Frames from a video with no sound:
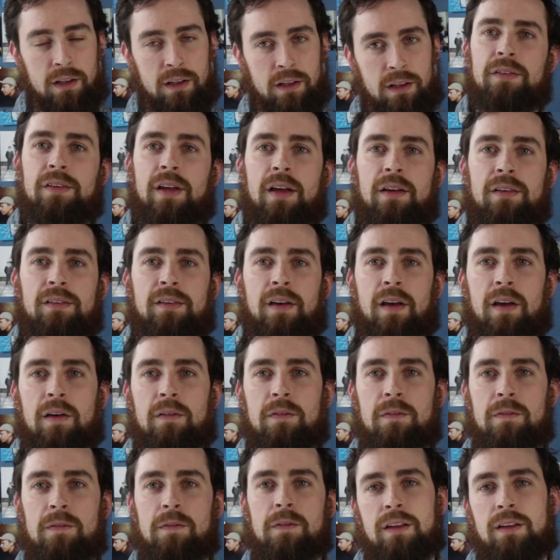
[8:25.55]
stay
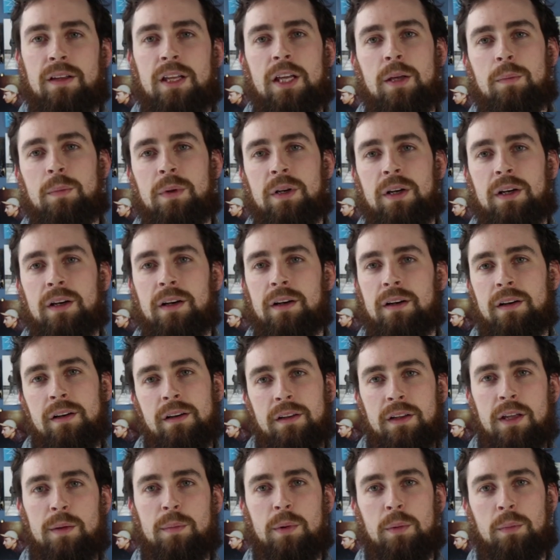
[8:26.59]
safe, keep your
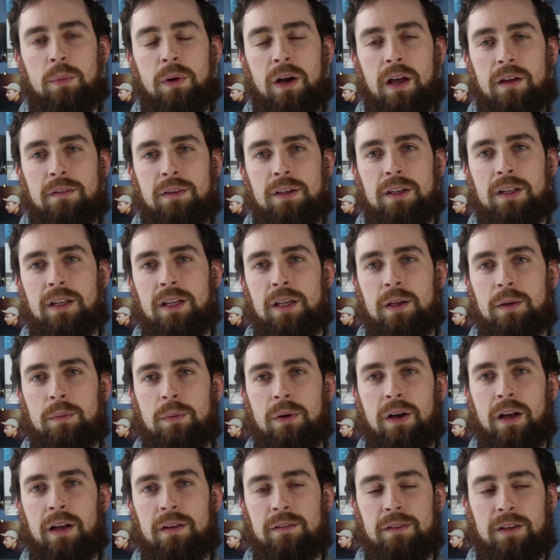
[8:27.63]
private key
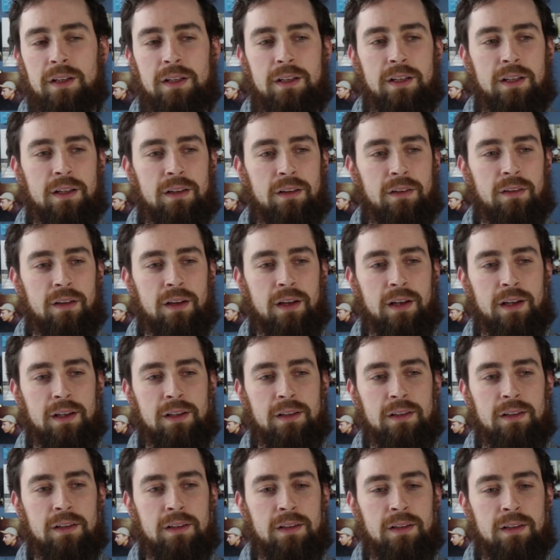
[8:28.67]
private, and
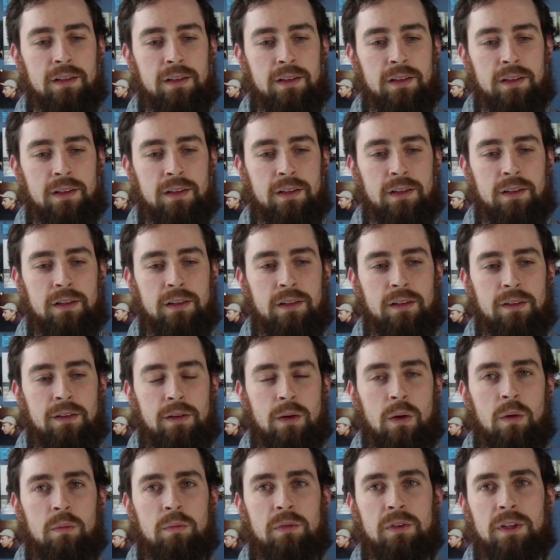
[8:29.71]

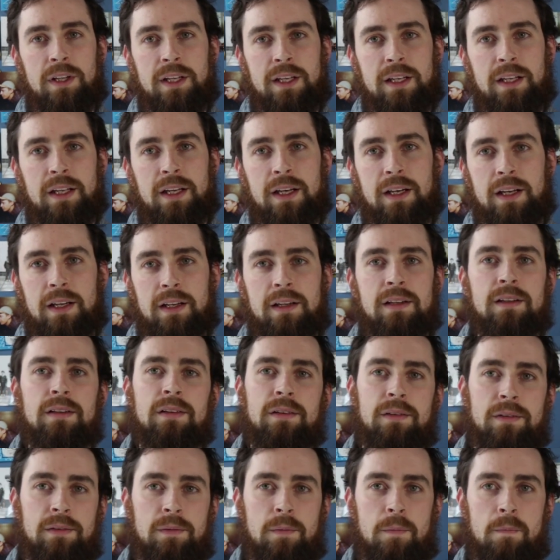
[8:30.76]
hopefully
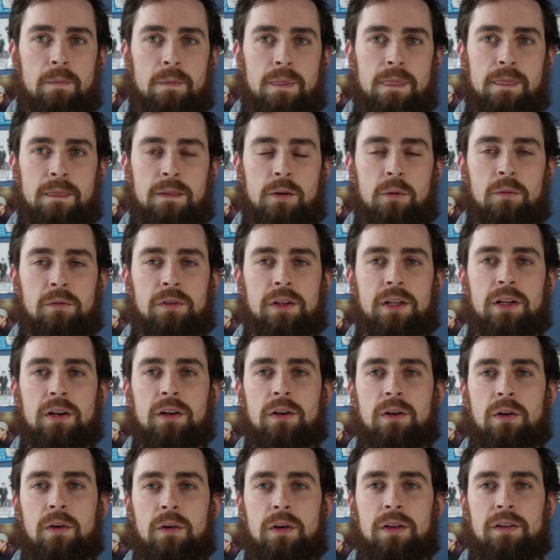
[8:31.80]
your
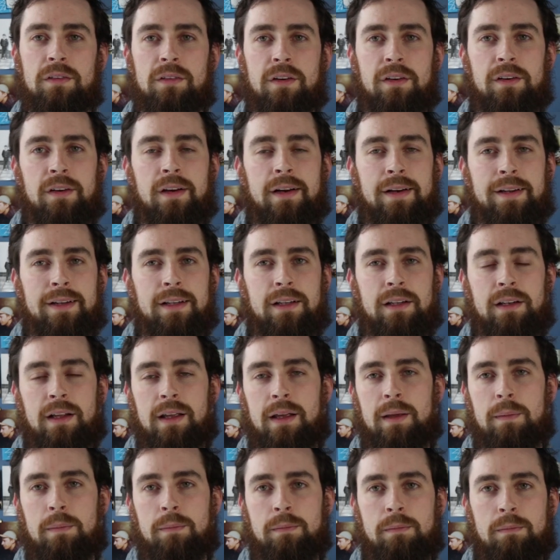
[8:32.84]
coins are not in
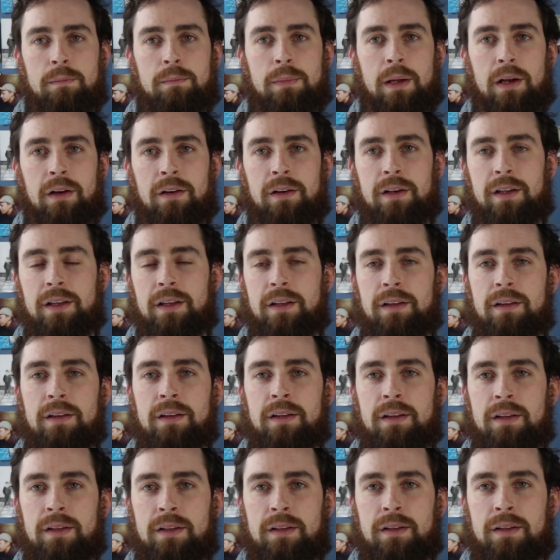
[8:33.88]
a Parity
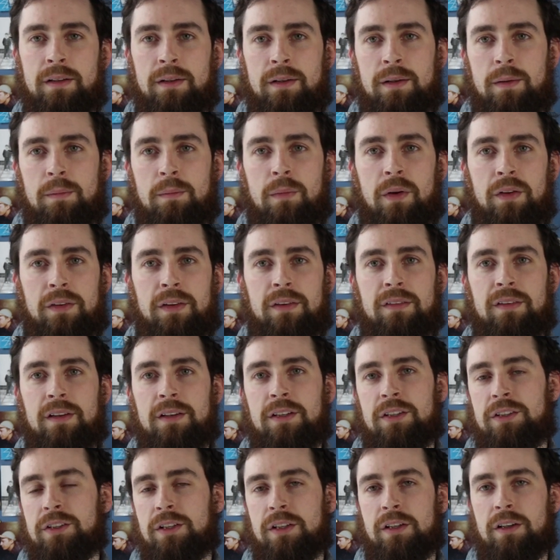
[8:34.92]

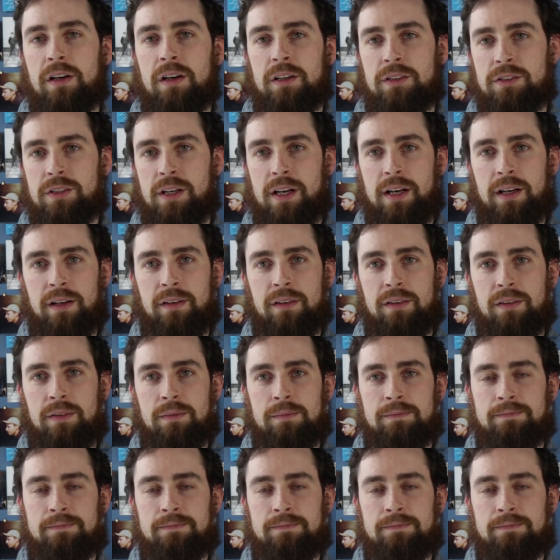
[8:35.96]
multi-signature contract.